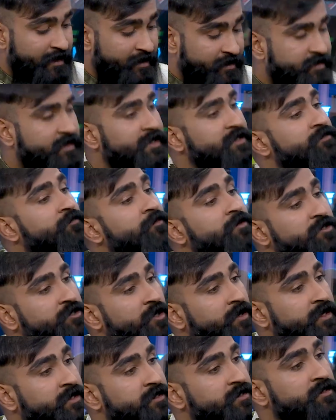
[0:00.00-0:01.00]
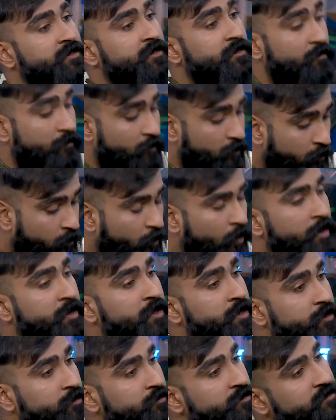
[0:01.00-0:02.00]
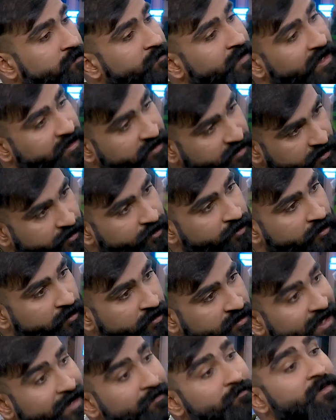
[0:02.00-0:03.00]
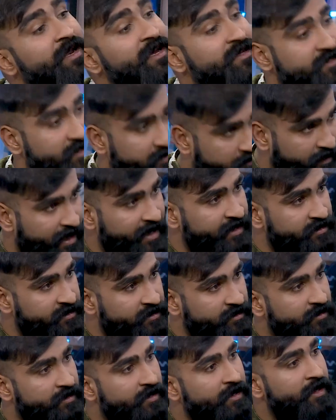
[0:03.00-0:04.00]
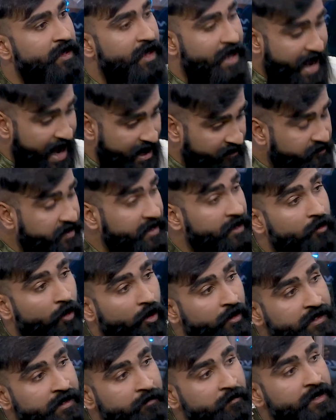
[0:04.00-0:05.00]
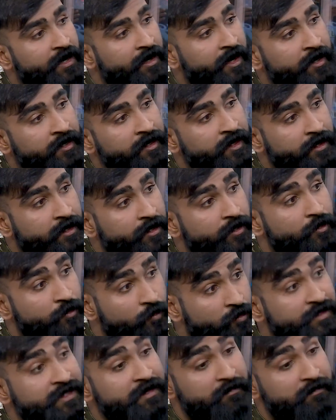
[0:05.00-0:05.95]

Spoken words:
These foot joints won't use plastic straws and plastic bags. And we got them connected to the